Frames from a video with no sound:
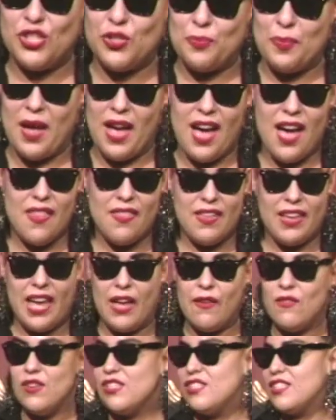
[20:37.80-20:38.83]
Japan, they
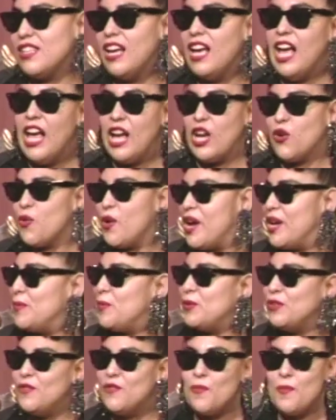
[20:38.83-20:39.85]
gave us
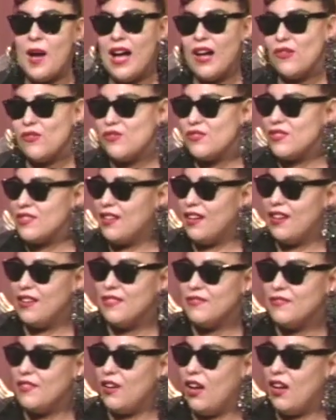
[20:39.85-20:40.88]
incredible amounts
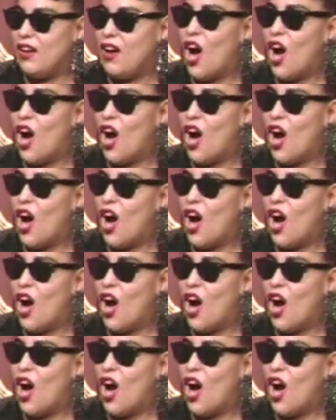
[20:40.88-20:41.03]
of uh,